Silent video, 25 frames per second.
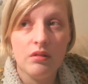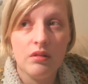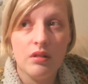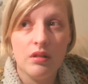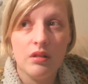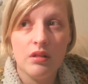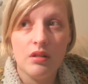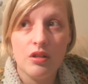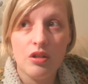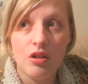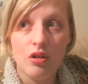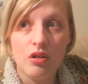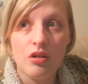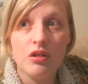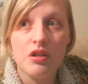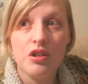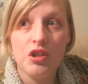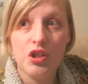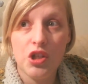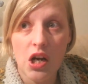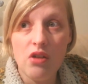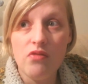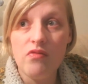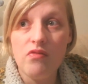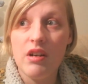Socks
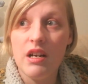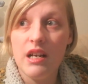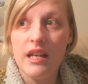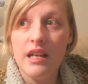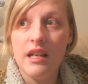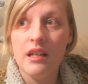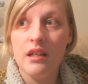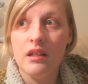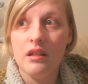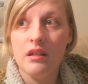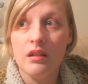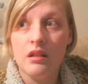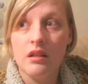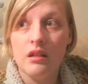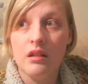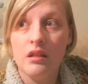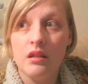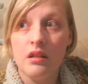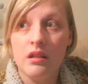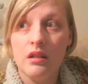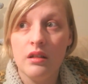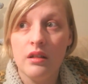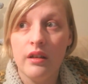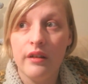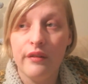generally
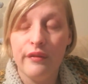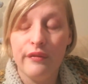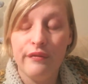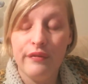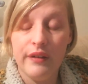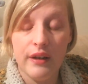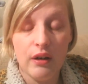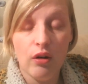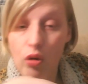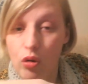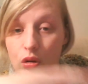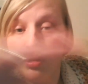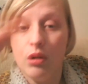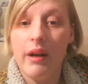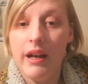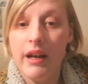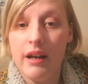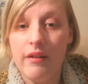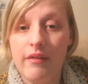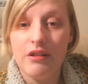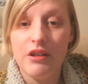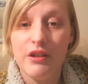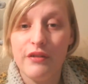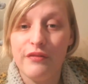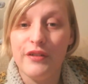fit all the way
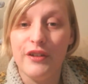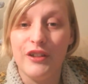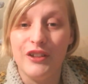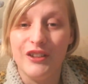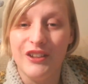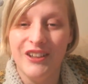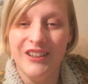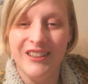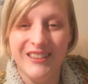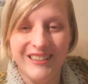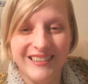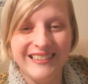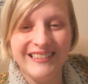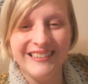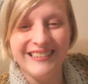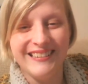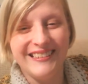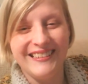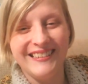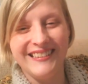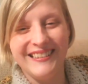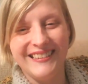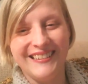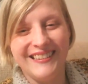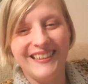around your foot.
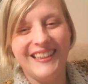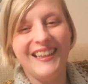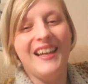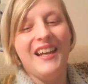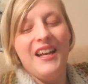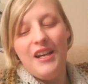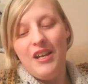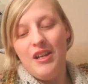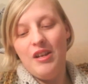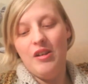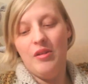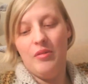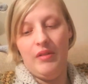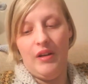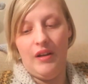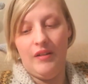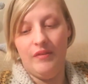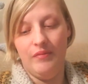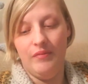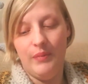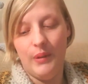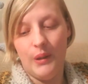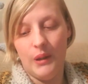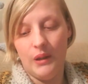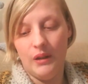No,
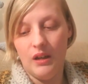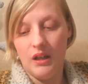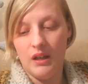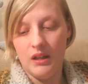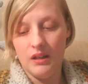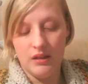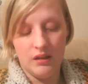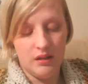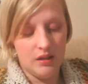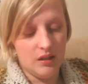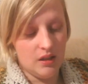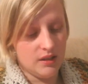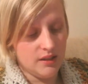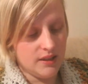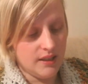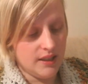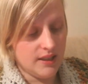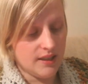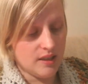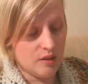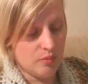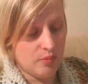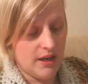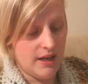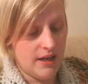but I did
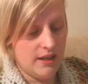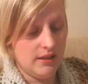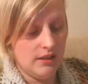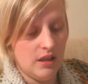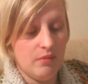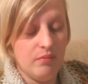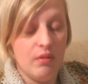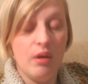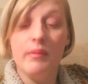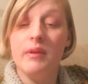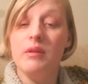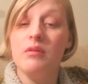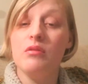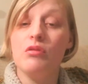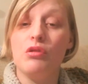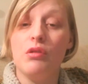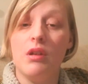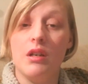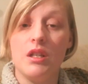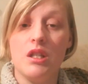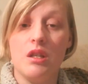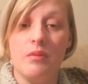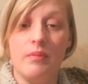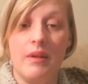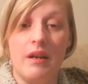explain that Mummy will
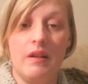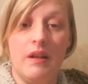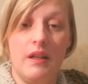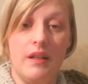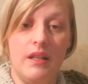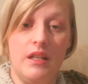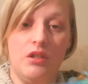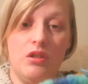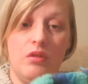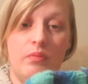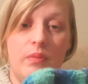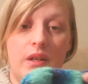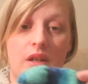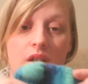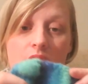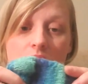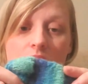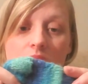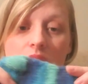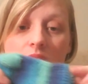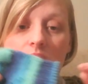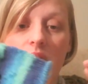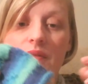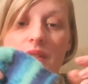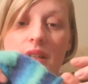stretch them out and they should be nice
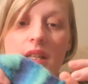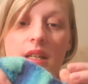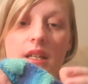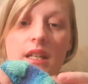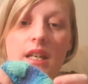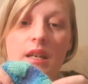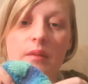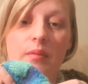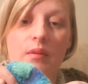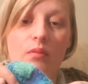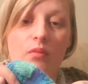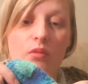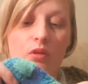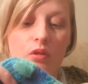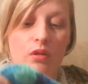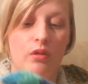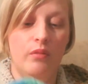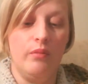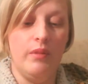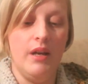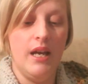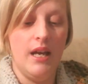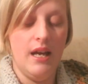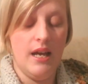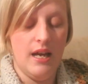and comfy and keep him warm.
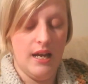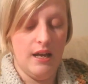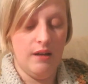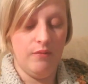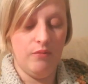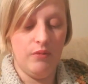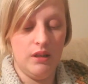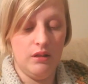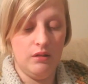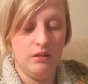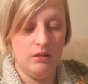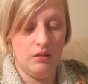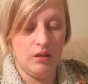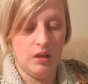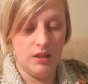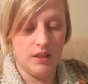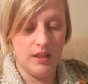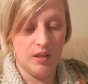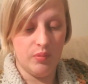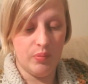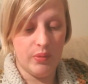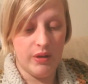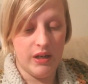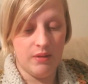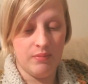And I
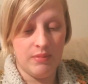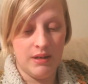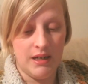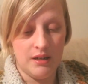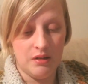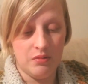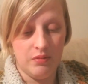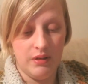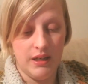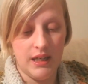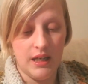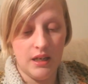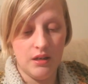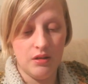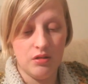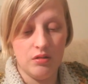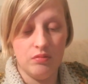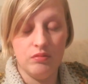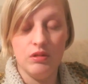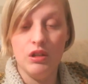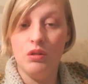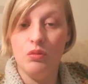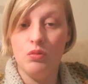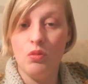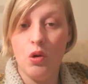did buy him last weekend some
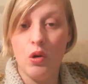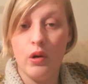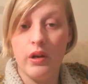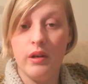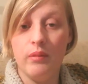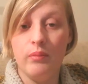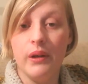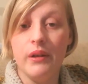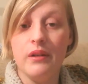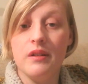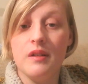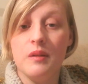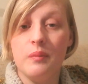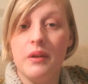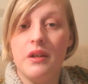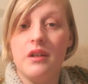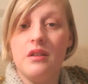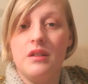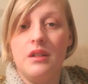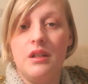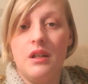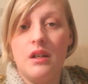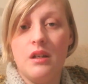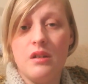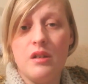new walking boots
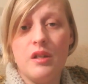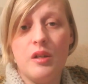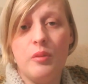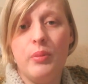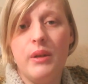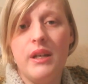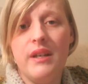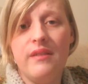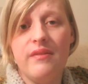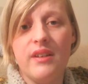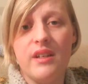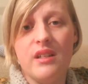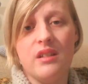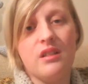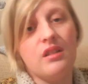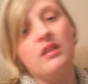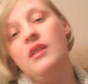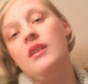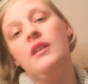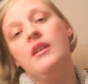because he goes to Beavers,